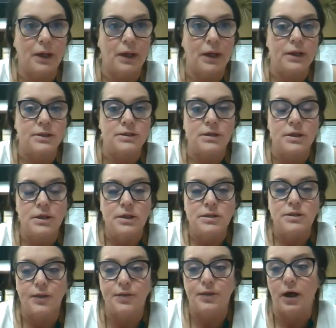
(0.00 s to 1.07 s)
And
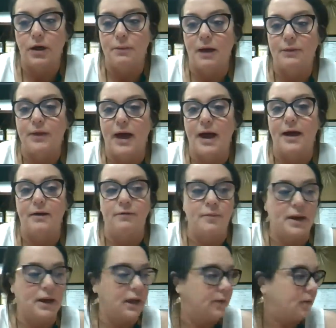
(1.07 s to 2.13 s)
so I thought about that of
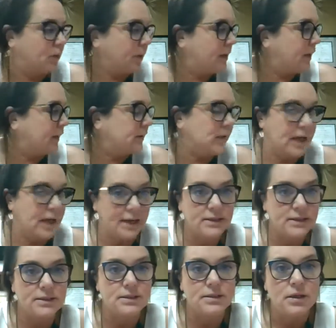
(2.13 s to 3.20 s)
making the reading
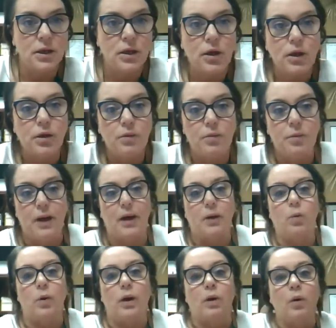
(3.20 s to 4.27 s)
less.
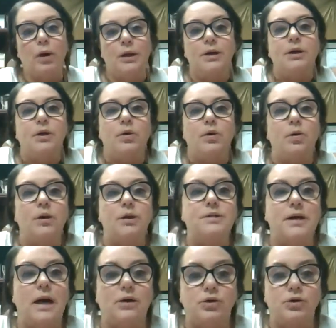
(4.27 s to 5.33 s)
But what I want to do
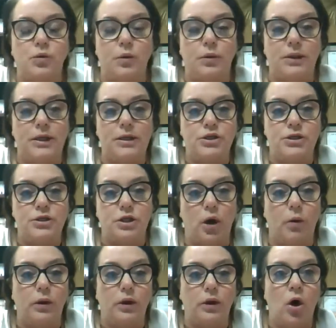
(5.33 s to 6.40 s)
is actually just
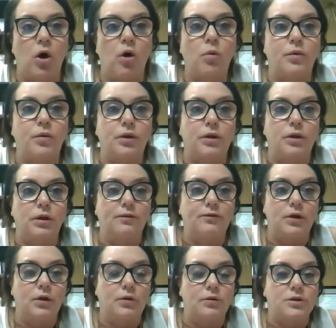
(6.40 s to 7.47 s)
go along with the cliff
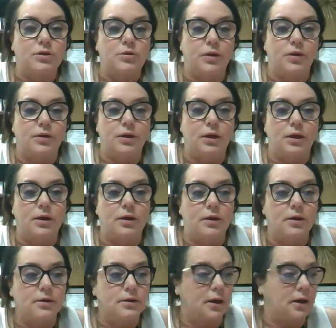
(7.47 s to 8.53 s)
notes with the
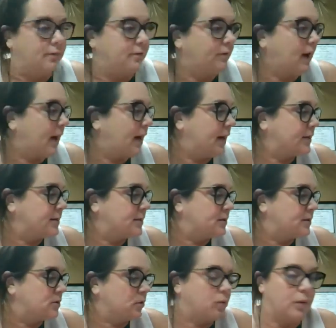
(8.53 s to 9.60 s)

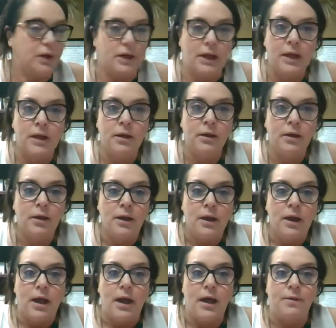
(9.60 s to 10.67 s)
advised reading.
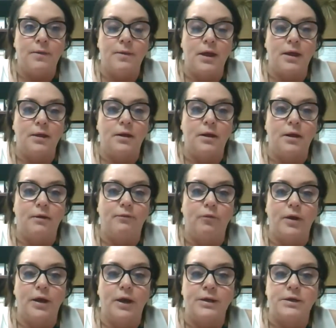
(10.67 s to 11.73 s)
And then if
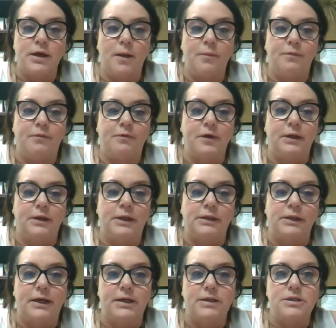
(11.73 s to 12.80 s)
we end up feeling
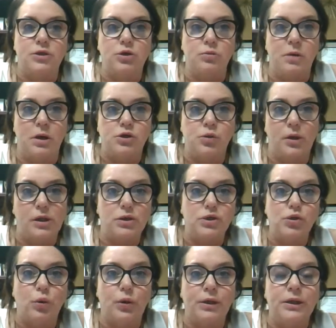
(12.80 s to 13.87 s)
like it's too much, we can
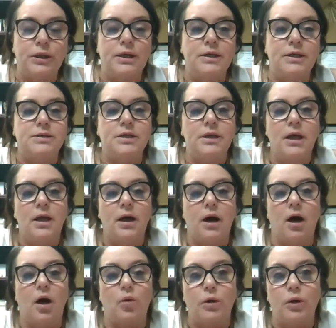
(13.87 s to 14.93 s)
shorten it.
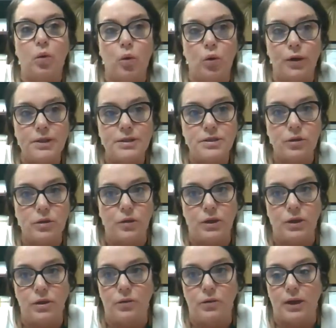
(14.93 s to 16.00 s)
I'll record it so
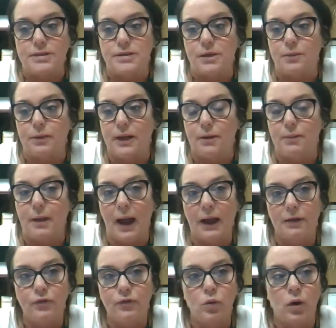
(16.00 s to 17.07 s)
that you guys can play it
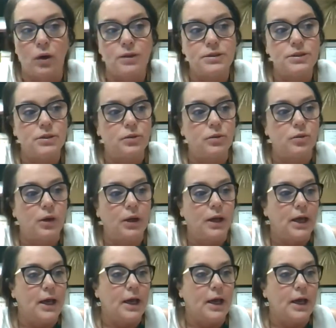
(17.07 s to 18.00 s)
back if you want to.